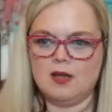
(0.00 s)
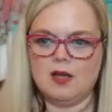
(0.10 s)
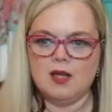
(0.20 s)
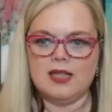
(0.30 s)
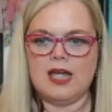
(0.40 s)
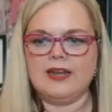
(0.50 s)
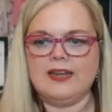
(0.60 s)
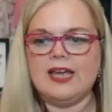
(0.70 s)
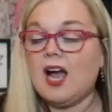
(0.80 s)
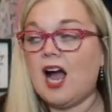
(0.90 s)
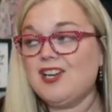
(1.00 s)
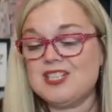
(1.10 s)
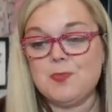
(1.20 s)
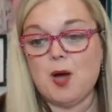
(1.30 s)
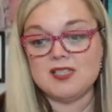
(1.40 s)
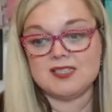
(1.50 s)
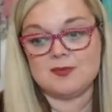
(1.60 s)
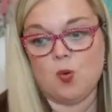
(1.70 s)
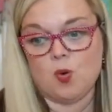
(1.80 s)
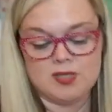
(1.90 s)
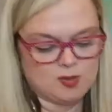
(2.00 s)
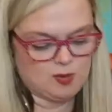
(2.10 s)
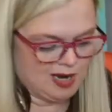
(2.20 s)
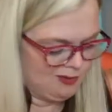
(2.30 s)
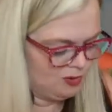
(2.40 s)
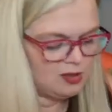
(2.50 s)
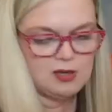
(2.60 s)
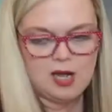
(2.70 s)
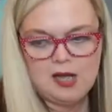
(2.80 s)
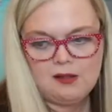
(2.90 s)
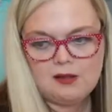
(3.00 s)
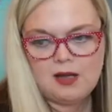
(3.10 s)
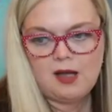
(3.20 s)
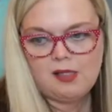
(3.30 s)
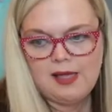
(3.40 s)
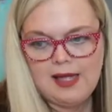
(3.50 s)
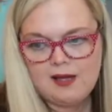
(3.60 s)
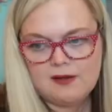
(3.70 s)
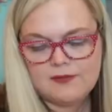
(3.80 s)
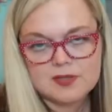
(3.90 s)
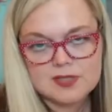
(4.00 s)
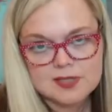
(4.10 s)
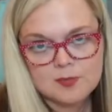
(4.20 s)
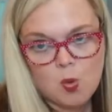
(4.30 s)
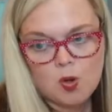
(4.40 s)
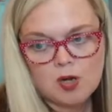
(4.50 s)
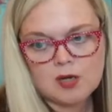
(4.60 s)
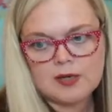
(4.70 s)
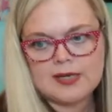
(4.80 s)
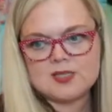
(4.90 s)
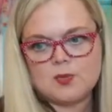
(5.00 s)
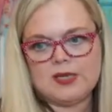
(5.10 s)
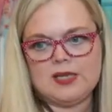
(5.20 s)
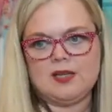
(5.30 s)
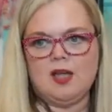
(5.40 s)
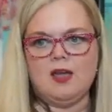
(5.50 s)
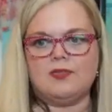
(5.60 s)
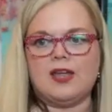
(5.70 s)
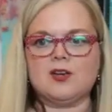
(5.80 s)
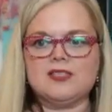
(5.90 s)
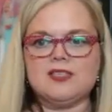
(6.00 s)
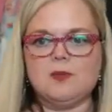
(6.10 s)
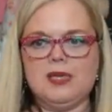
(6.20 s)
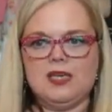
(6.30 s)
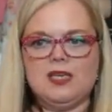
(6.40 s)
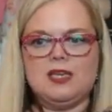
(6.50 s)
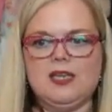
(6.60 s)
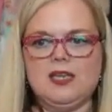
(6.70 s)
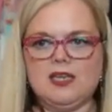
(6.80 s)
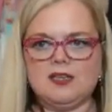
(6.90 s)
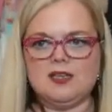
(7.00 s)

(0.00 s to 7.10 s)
Yeah, Nettie, I just bought some more, so I will. I'll. I'll have some more next week. There's the bid end.